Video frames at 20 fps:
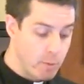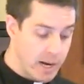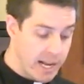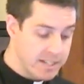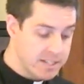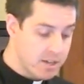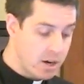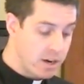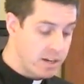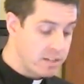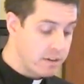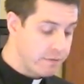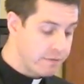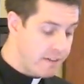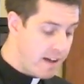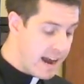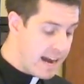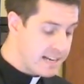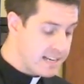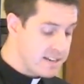I started to
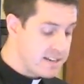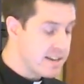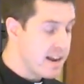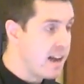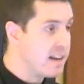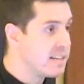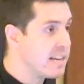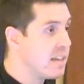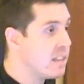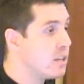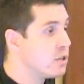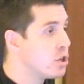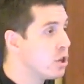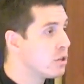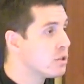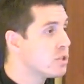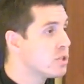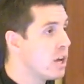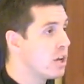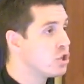find in Dante that
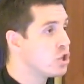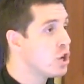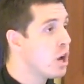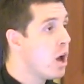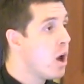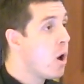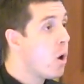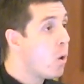took such